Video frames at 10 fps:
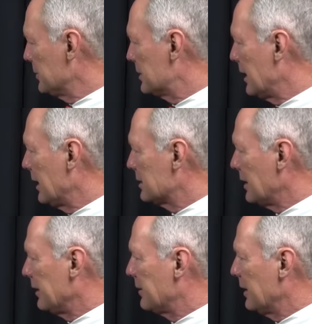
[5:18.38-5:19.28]
mistakes
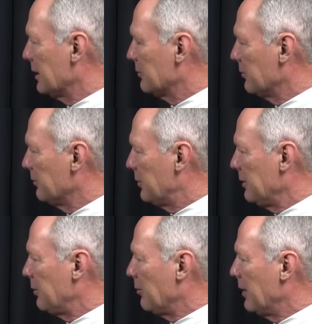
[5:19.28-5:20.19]
I think
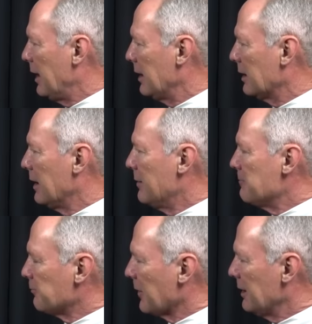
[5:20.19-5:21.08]
people make
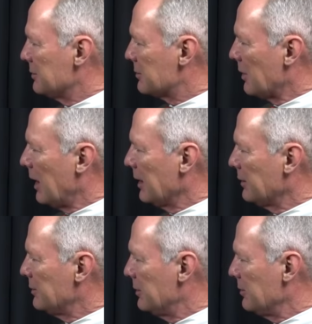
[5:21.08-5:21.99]
is trying
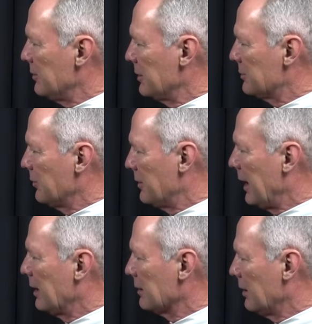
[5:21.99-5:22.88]
to do this
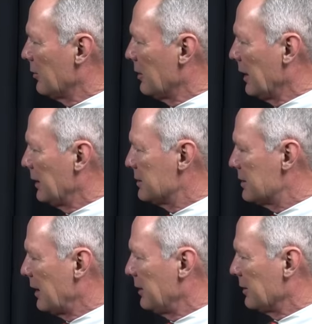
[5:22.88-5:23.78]
without local
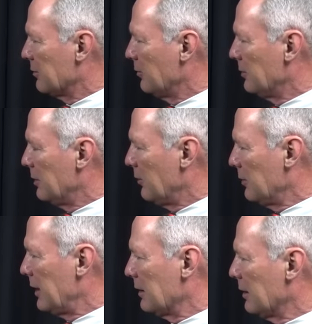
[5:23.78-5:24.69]
anesthetic, uh,
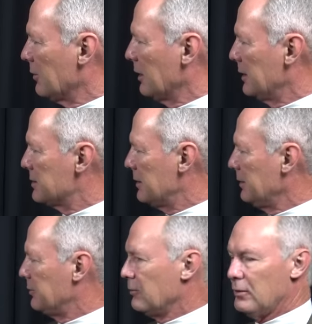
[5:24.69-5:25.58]
without local anesthesia.